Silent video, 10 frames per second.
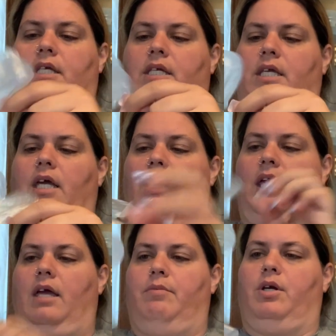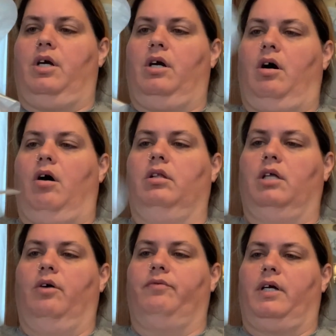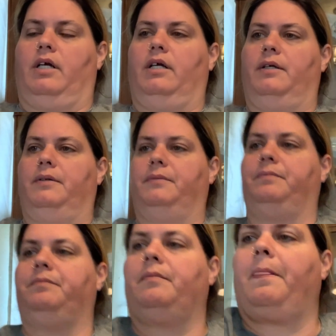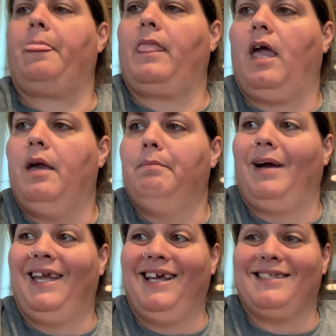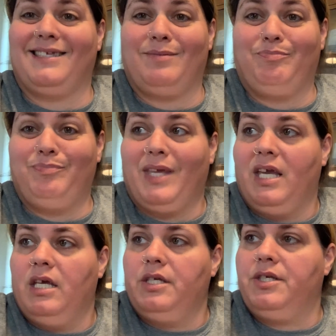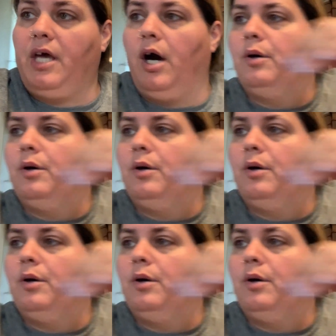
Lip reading: get hamburger all over my hands. So,